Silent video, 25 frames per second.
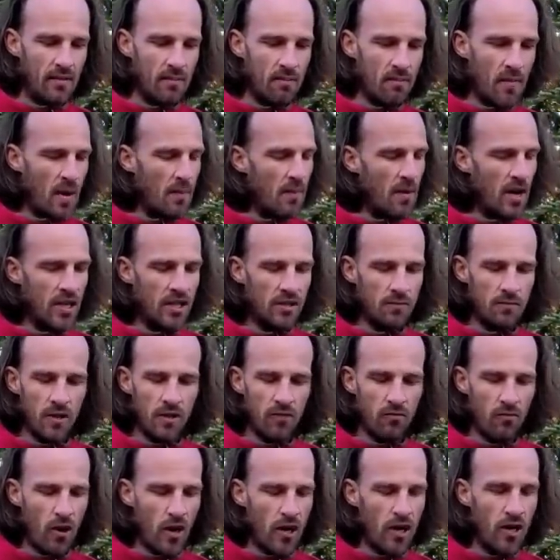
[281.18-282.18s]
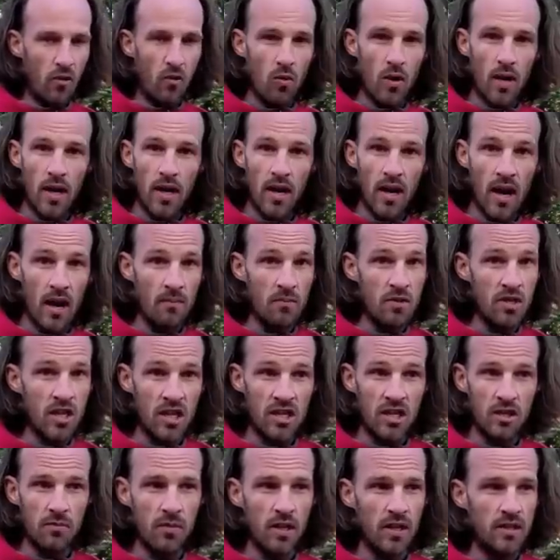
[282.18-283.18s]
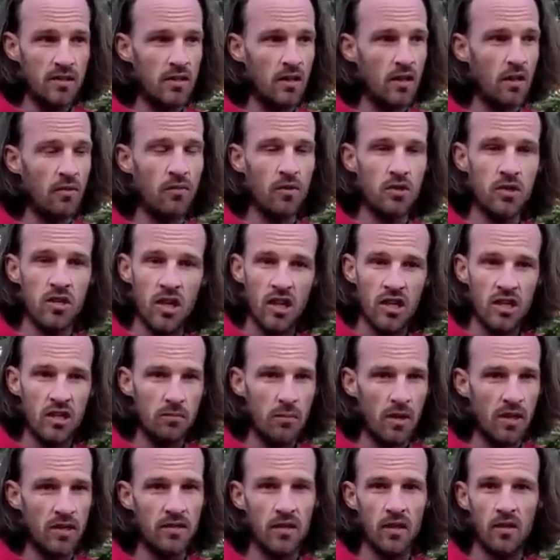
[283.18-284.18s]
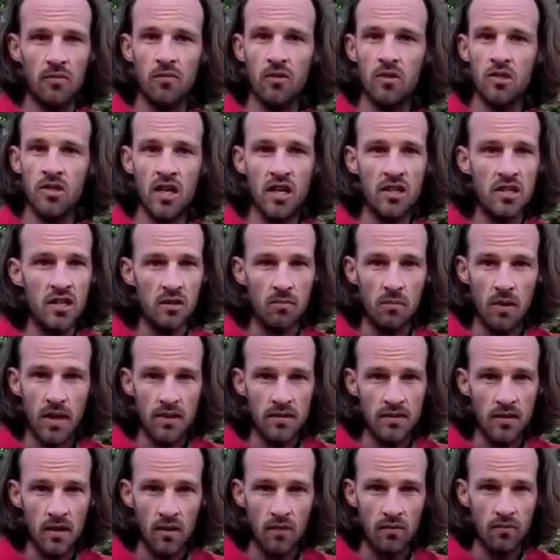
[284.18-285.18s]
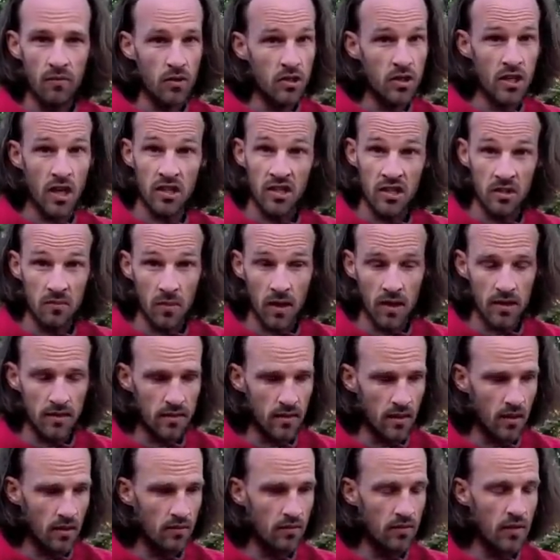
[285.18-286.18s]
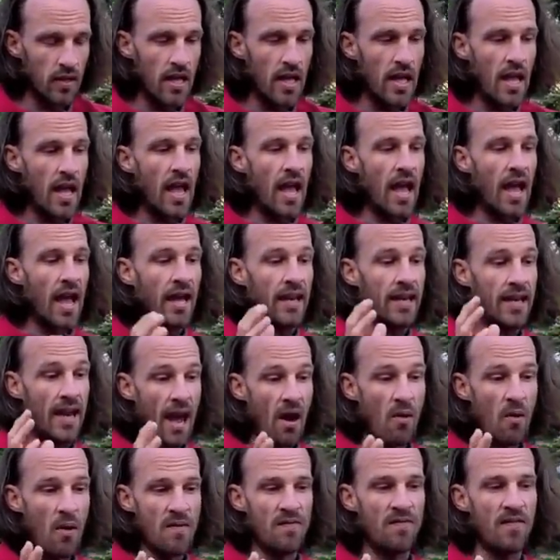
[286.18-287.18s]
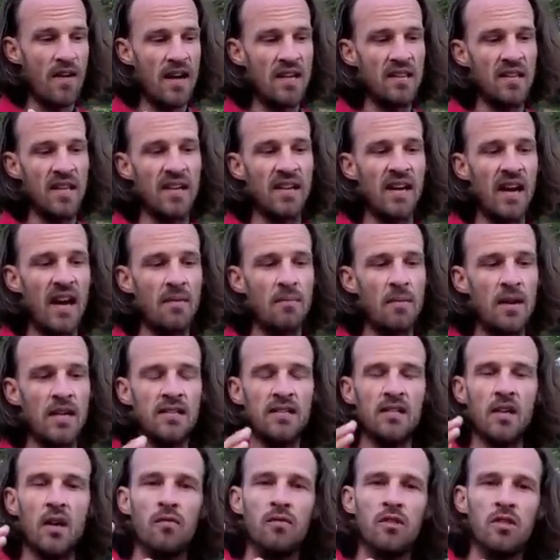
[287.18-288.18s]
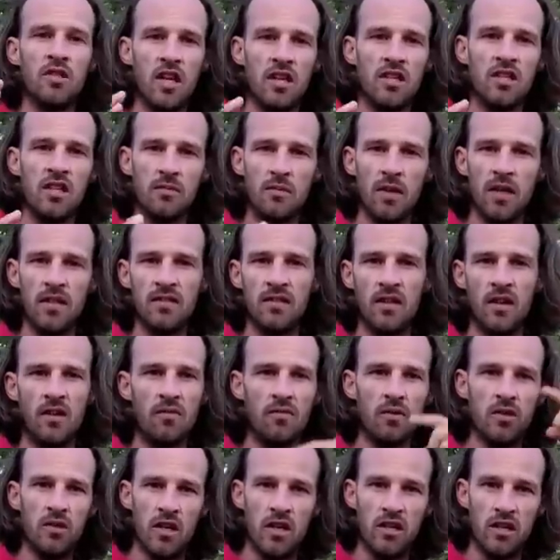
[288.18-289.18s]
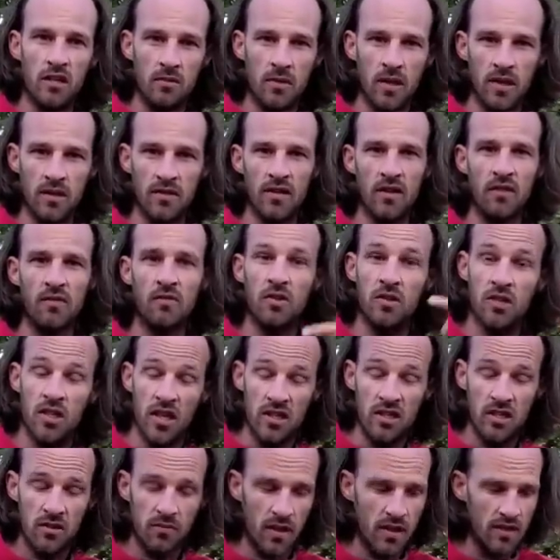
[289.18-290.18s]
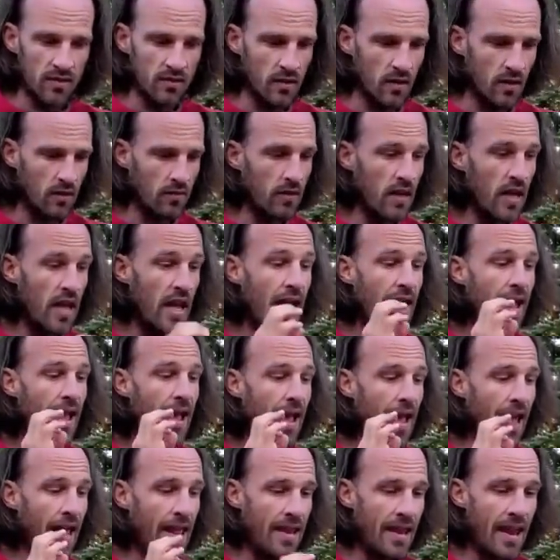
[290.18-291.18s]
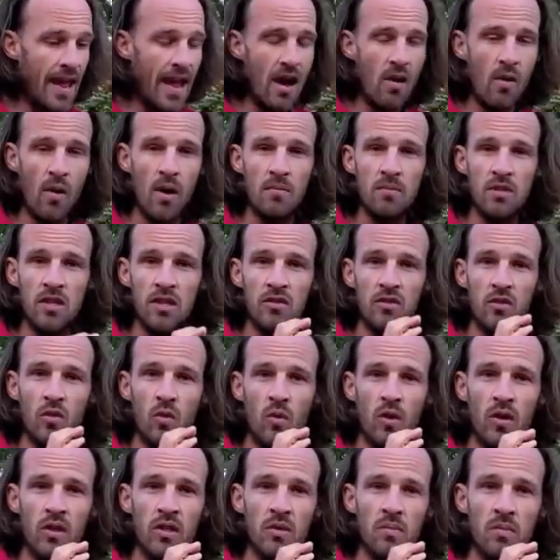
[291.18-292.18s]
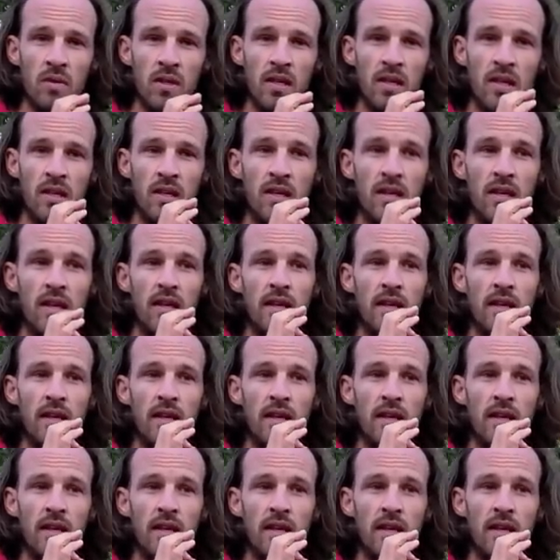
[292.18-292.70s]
my mind's been running away. I'm judging myself for judging myself for judging myself for judging myself. And now I finally caught myself judging myself for judging myself for judging myself. And now I'm just going to be